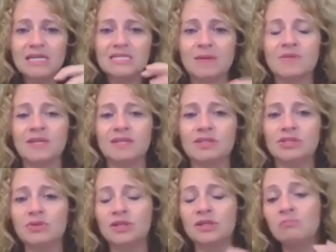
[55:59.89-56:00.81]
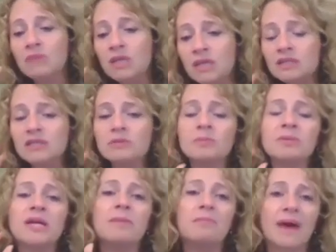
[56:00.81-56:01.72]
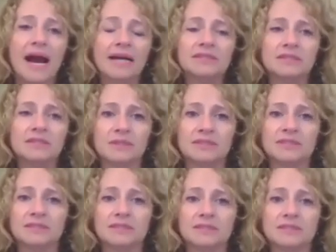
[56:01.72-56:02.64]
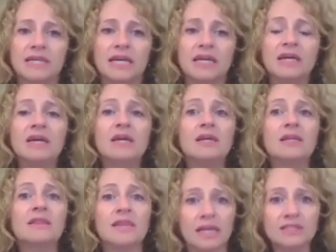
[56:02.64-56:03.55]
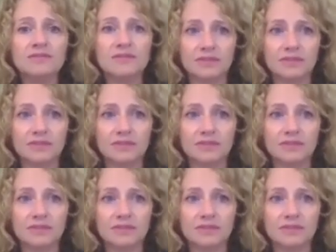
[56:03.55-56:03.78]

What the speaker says: something that you can immediately reply back to the business and say, thanks